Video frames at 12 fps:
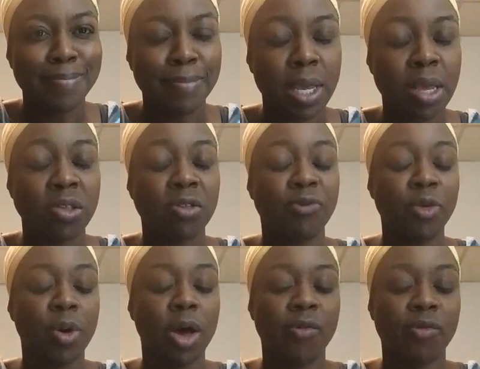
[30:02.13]
Because if
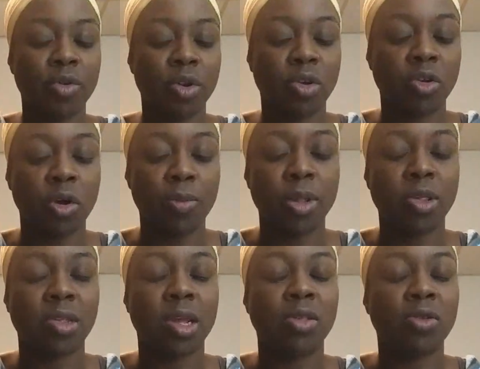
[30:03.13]
you have a determined
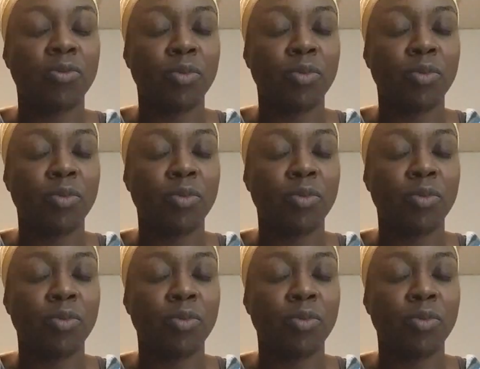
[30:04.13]
sense of